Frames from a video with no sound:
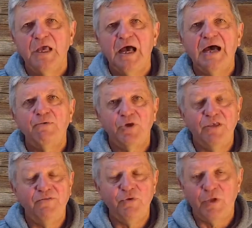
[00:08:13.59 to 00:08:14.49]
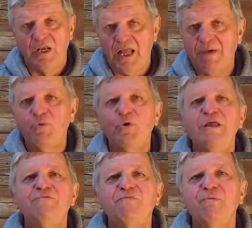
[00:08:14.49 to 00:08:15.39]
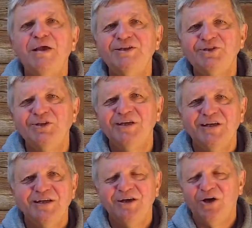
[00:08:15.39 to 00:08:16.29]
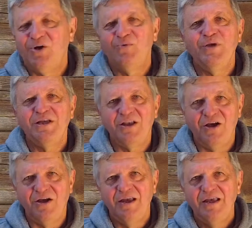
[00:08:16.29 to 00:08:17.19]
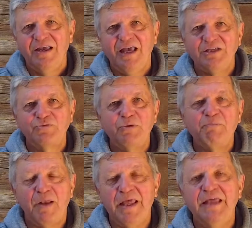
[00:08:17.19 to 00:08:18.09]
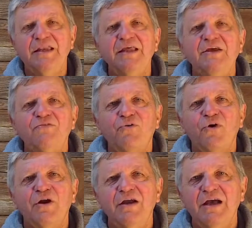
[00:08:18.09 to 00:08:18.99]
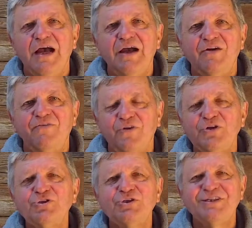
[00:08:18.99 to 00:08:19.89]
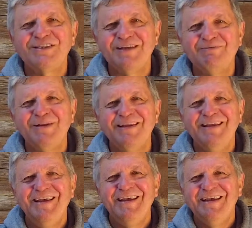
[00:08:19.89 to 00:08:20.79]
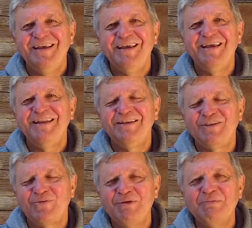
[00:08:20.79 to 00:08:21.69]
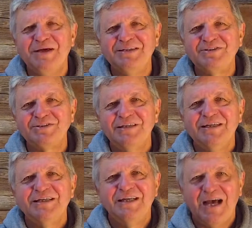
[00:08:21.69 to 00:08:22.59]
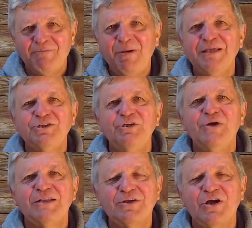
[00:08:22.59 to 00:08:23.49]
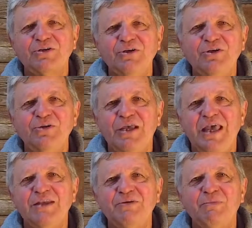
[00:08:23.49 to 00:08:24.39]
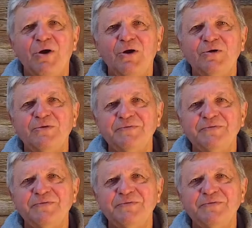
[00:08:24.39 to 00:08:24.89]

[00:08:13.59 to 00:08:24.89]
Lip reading: I will give you a lot more information all week long as we plan for our first assembly in 3 months. God bless you. I'll talk to you again tomorrow.